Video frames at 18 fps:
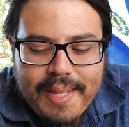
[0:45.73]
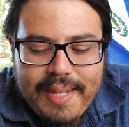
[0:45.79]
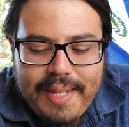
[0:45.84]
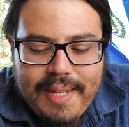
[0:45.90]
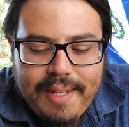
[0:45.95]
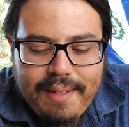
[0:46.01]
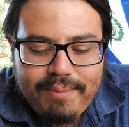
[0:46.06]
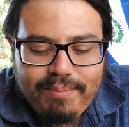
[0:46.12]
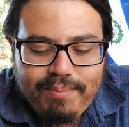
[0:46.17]

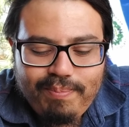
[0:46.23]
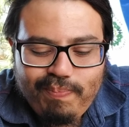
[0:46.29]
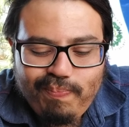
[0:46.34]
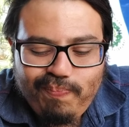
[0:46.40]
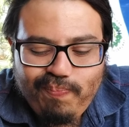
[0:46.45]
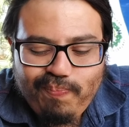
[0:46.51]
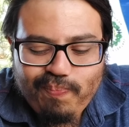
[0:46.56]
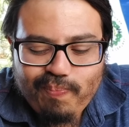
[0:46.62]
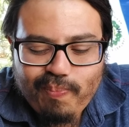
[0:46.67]

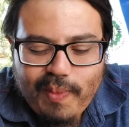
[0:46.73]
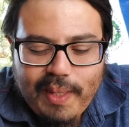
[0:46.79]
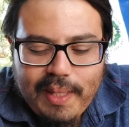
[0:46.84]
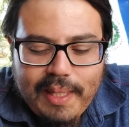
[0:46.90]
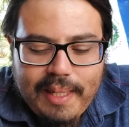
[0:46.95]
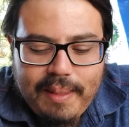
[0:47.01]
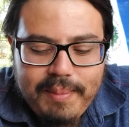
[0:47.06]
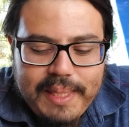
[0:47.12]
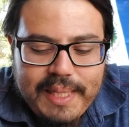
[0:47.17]
Um,
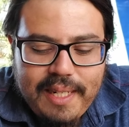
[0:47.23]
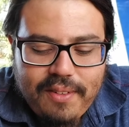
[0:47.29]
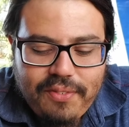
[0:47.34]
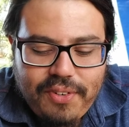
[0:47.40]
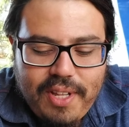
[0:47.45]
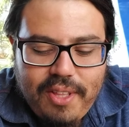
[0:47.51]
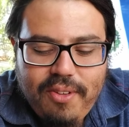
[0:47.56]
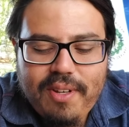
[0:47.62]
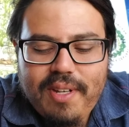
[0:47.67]
I mean,
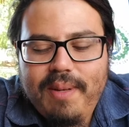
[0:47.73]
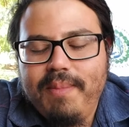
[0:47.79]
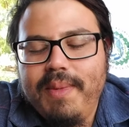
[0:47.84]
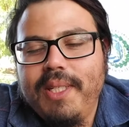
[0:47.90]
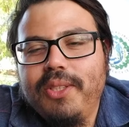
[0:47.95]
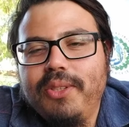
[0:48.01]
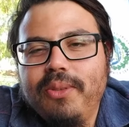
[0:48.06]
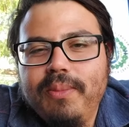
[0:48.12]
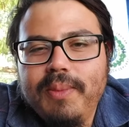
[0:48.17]
Alfredo
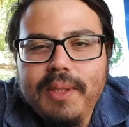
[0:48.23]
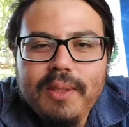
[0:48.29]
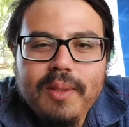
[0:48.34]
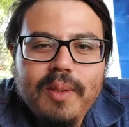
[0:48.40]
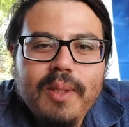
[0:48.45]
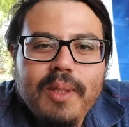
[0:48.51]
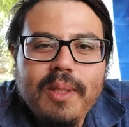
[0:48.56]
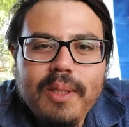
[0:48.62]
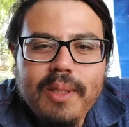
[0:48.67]
Camacho. I
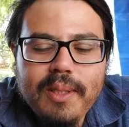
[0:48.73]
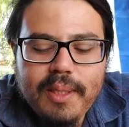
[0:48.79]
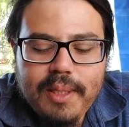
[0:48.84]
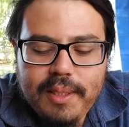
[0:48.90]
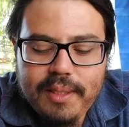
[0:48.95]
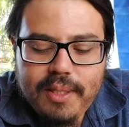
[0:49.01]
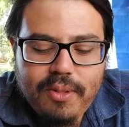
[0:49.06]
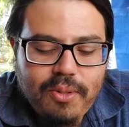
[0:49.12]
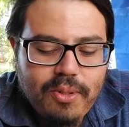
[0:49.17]
mean,
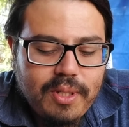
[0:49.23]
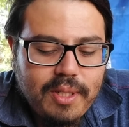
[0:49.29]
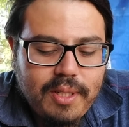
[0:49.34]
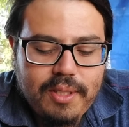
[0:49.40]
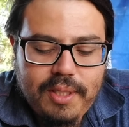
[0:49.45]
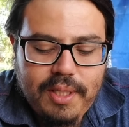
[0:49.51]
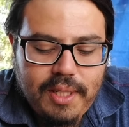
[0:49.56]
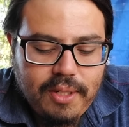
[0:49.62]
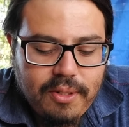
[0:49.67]
he's a whole
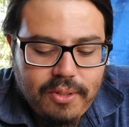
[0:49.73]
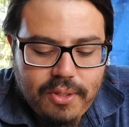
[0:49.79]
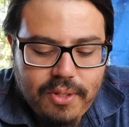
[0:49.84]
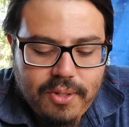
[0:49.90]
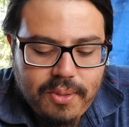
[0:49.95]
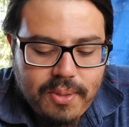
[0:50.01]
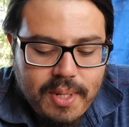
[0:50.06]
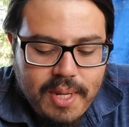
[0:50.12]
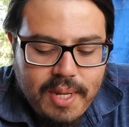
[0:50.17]
nother deal,
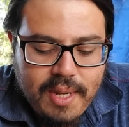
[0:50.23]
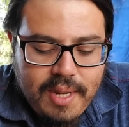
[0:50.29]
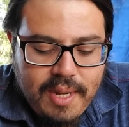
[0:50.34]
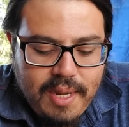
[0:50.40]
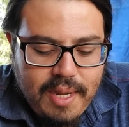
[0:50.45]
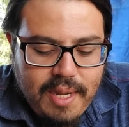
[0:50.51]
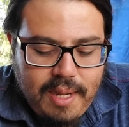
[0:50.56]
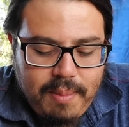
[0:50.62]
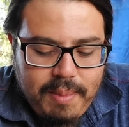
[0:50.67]
though.
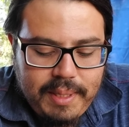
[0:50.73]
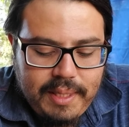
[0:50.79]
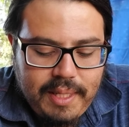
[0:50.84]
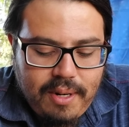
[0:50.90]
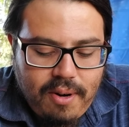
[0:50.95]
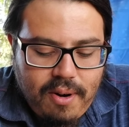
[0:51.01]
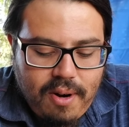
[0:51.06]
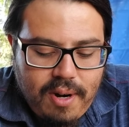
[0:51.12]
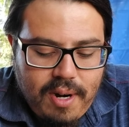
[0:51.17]
I mean,
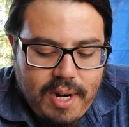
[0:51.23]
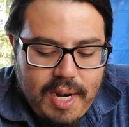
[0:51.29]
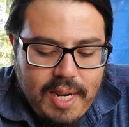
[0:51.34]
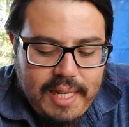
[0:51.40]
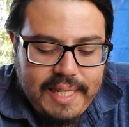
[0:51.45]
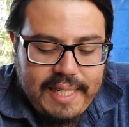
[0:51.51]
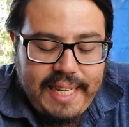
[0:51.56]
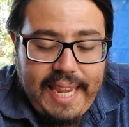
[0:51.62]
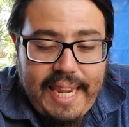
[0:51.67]
there are
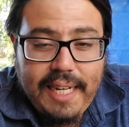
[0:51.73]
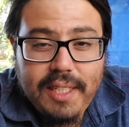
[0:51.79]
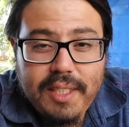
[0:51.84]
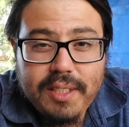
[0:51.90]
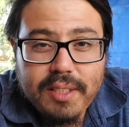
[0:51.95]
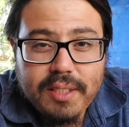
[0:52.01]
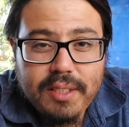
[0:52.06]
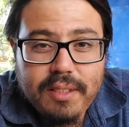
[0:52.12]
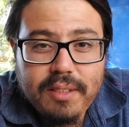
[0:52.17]

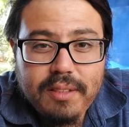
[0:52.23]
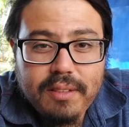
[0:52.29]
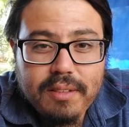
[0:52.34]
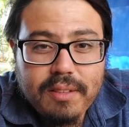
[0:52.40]
allegations.